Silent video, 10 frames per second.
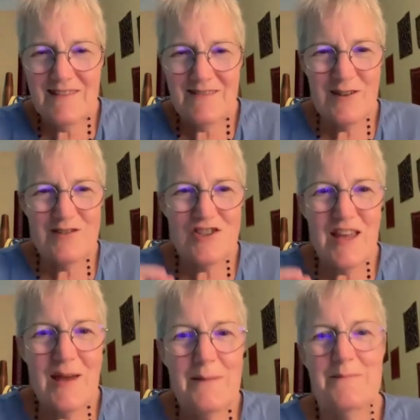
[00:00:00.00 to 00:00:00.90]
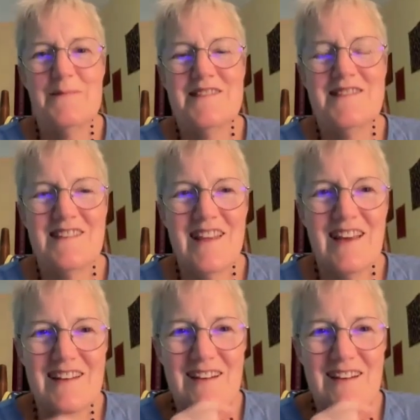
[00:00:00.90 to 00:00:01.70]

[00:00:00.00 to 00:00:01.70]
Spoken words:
real gems that